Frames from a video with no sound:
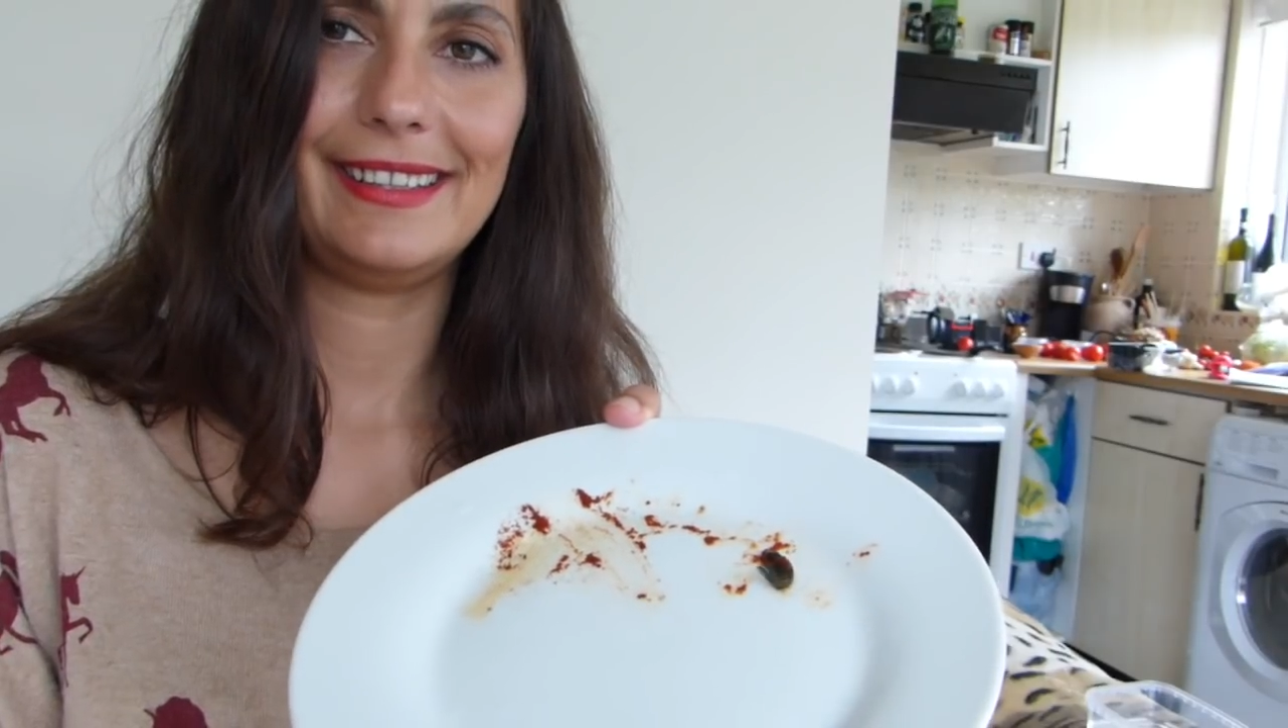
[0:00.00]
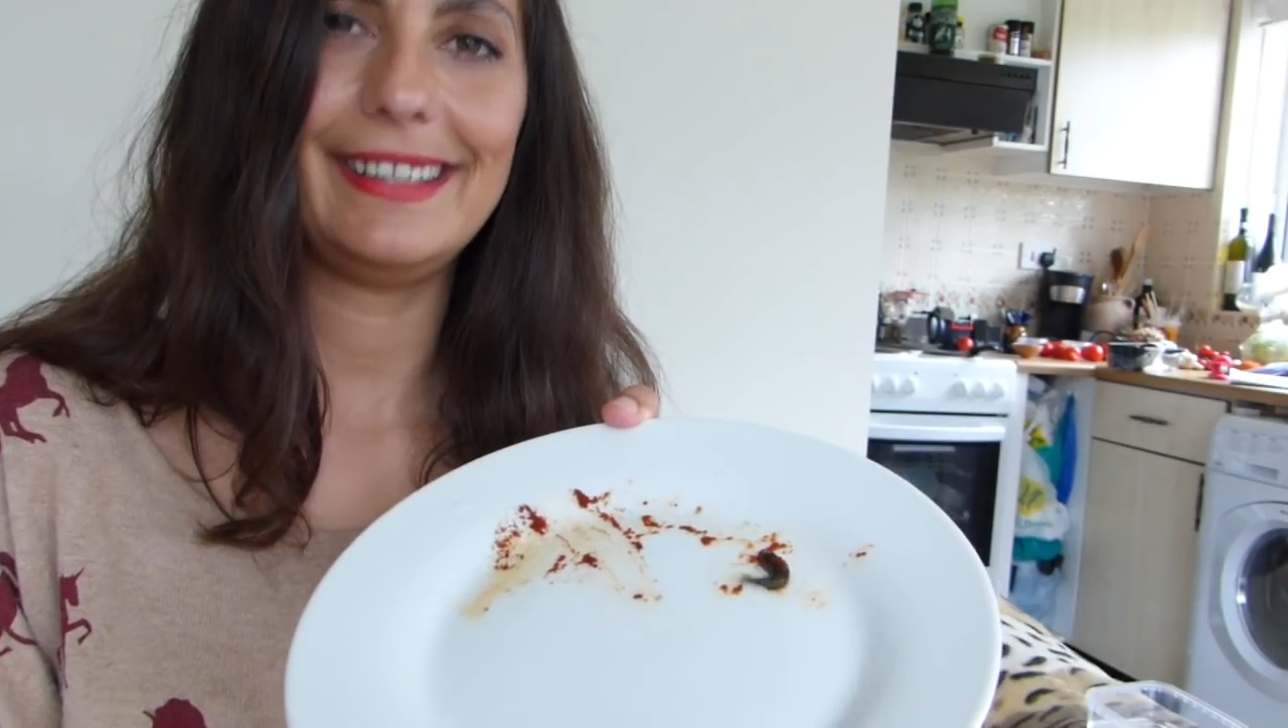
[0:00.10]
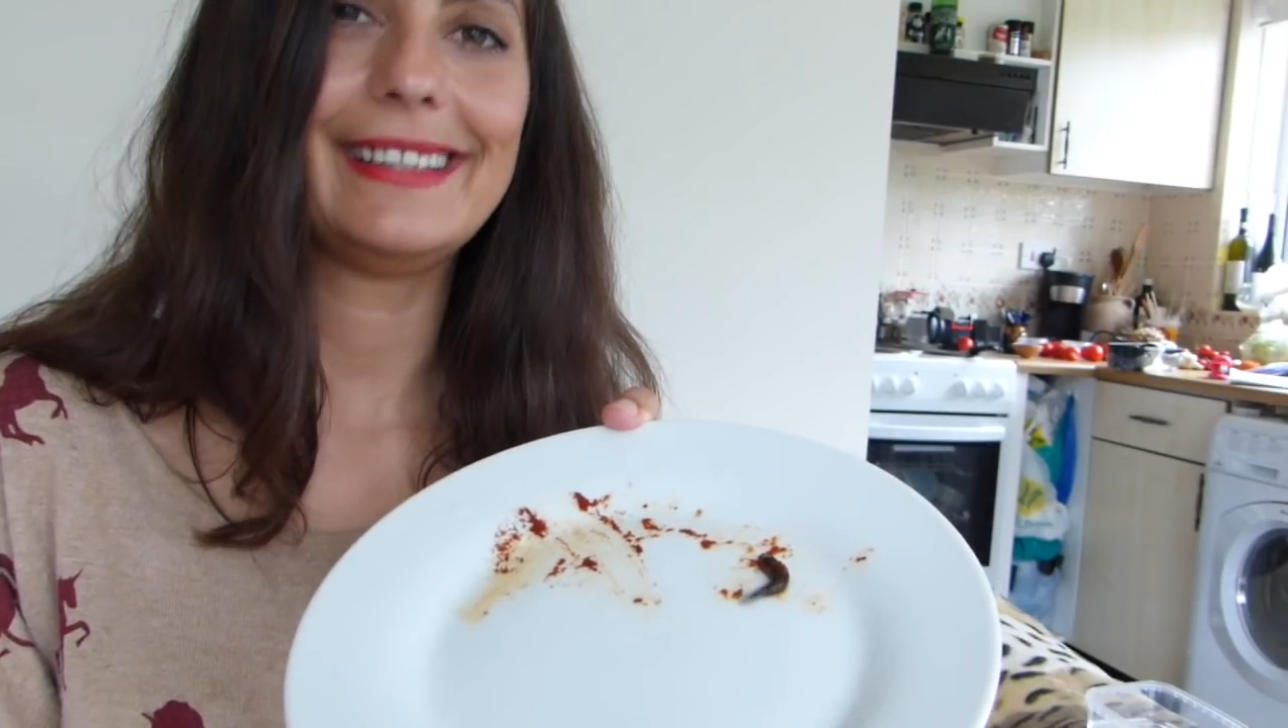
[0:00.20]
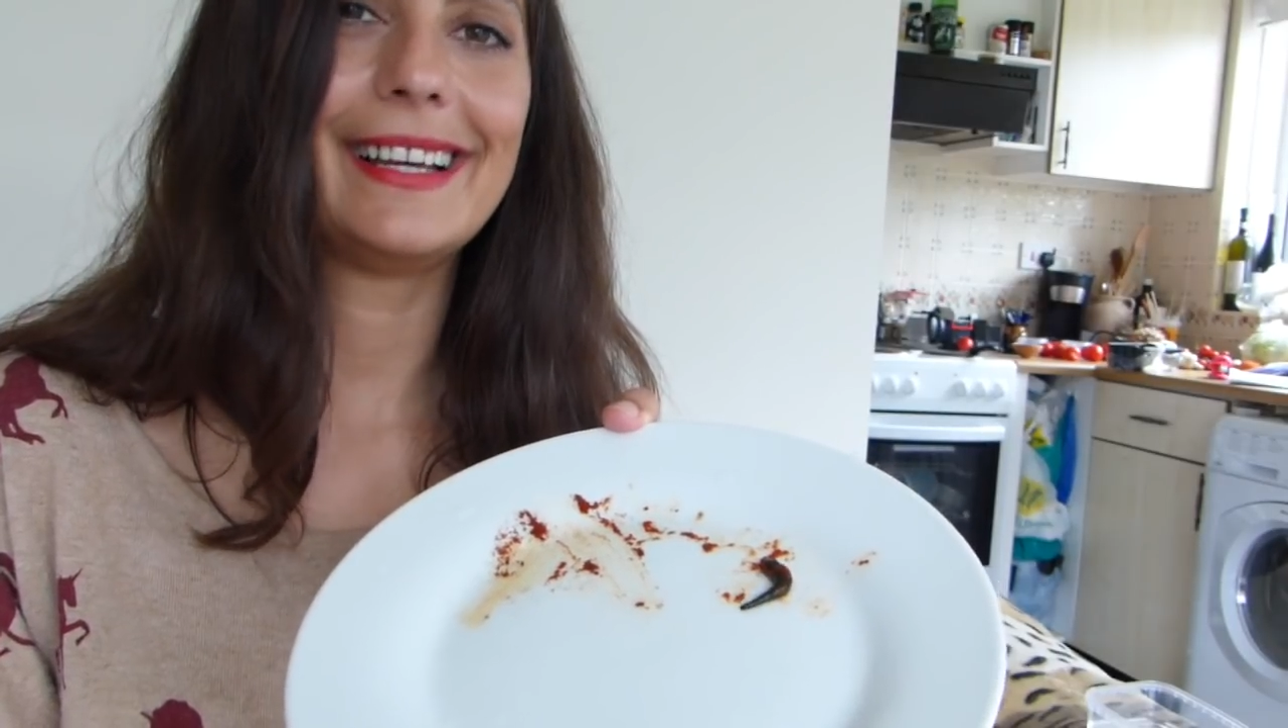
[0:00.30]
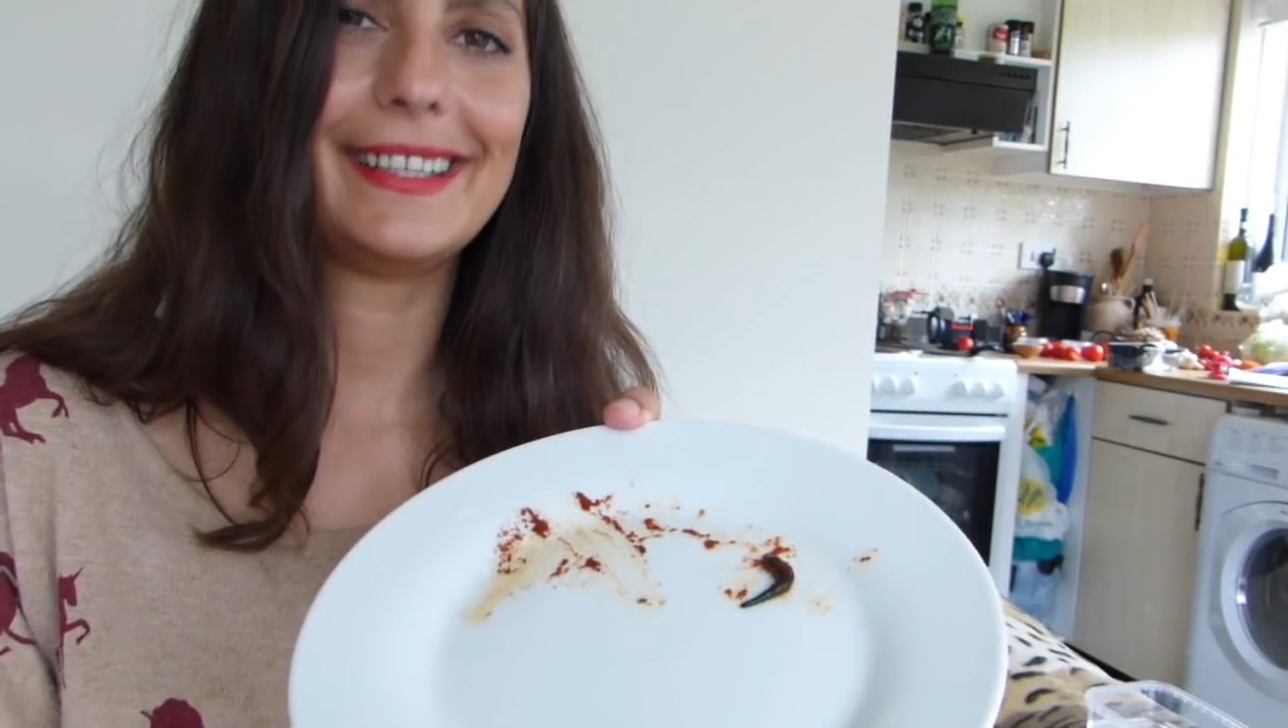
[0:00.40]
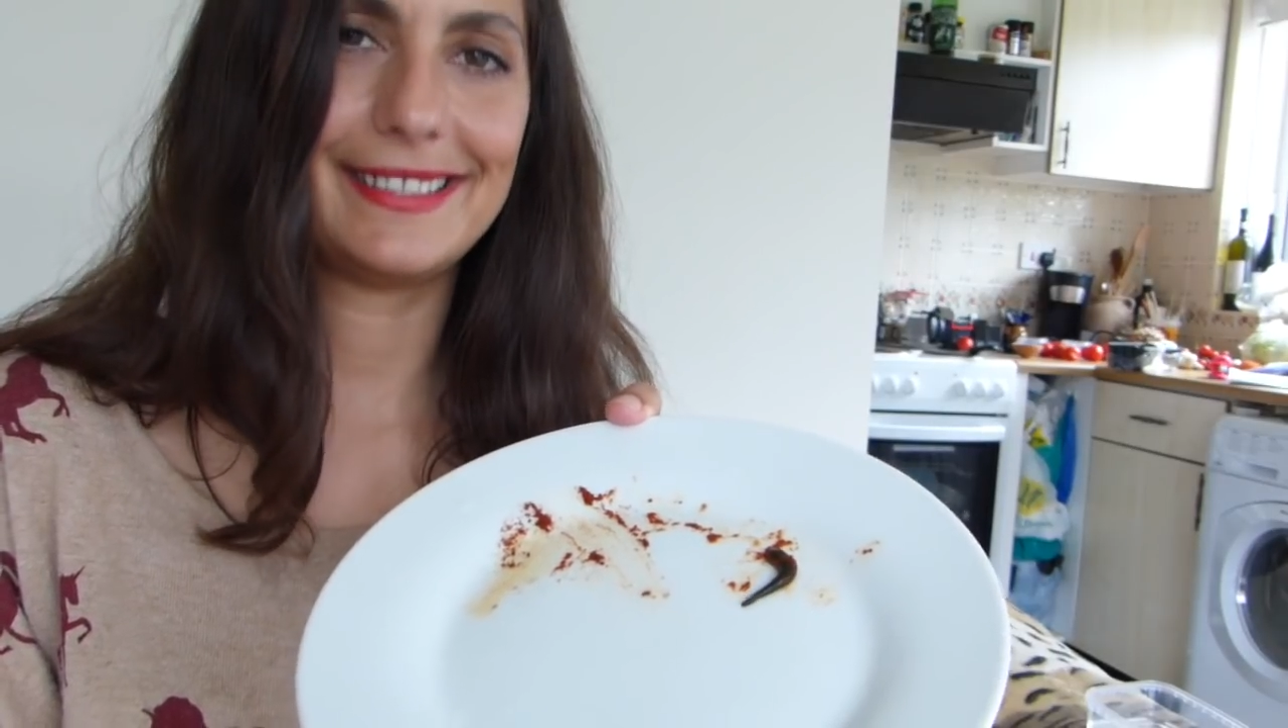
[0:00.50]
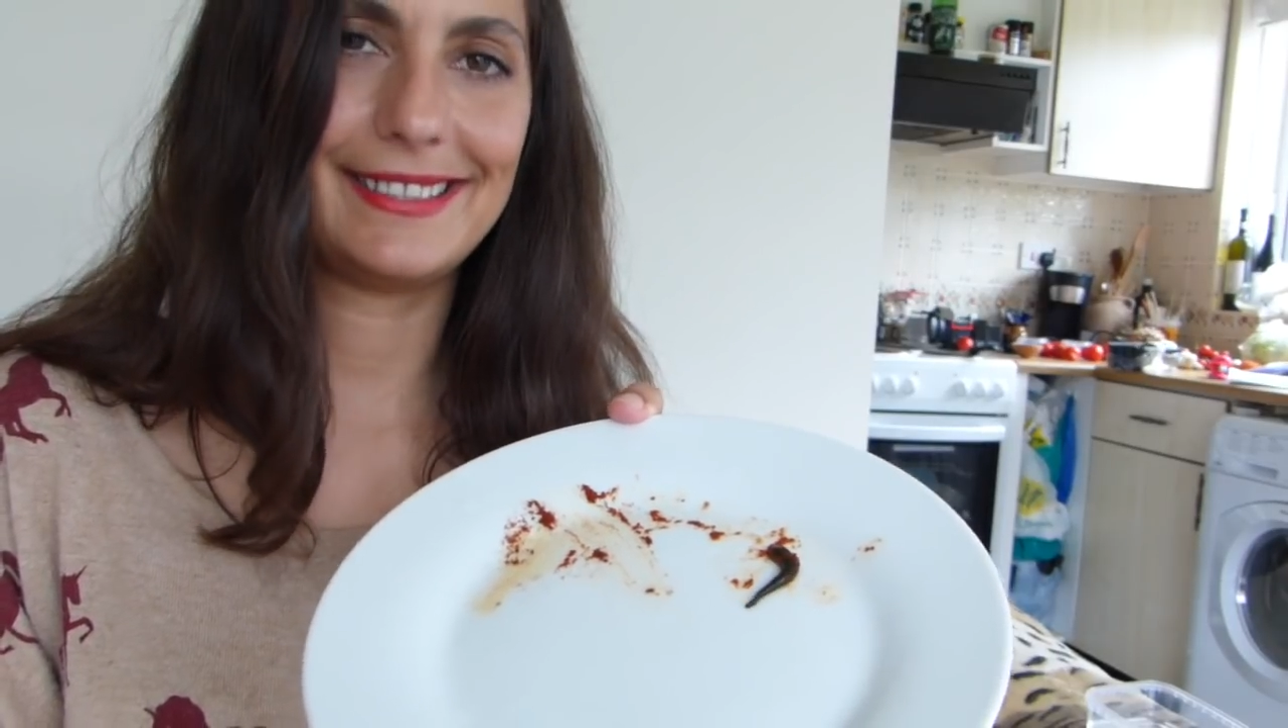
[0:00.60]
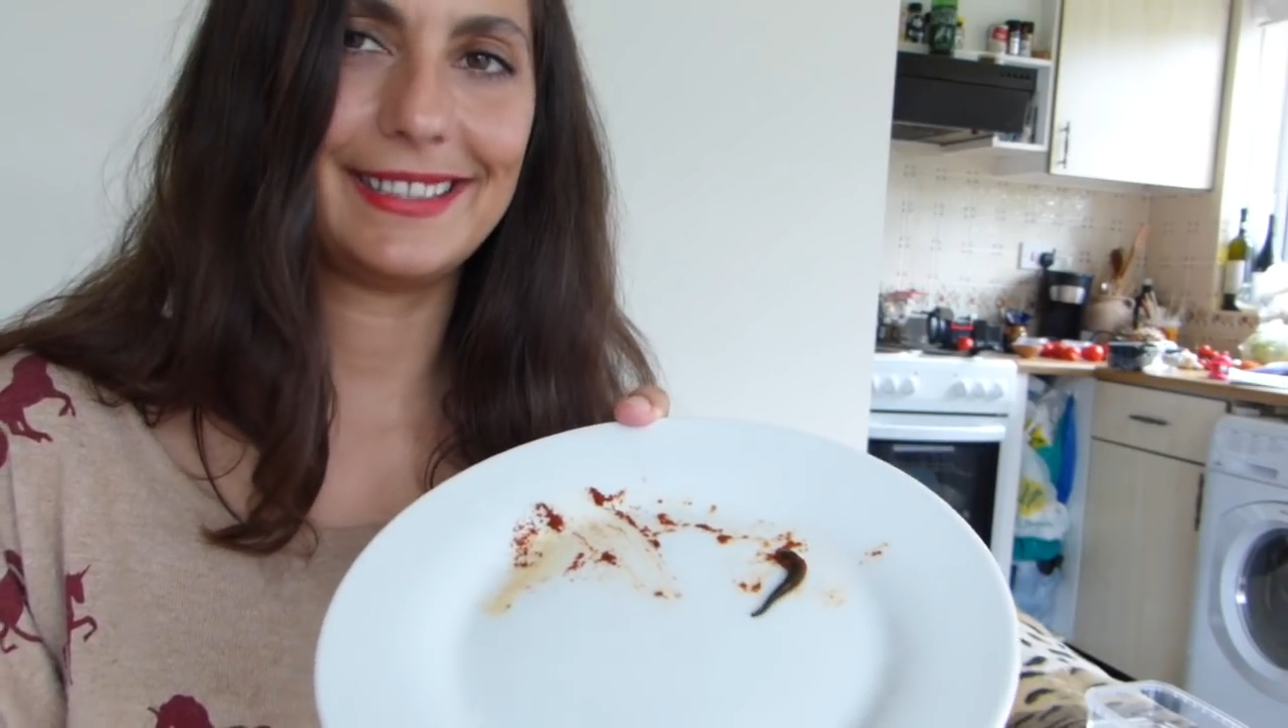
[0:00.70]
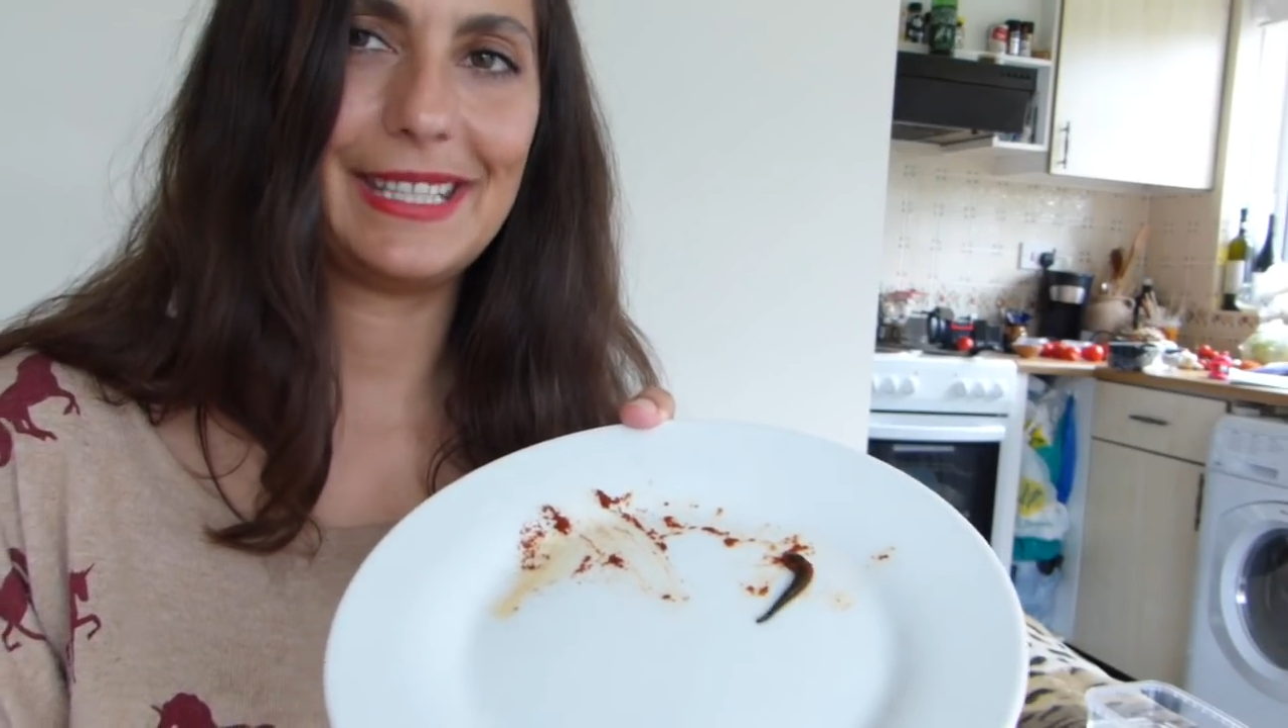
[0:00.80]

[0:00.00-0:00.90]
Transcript: He likes to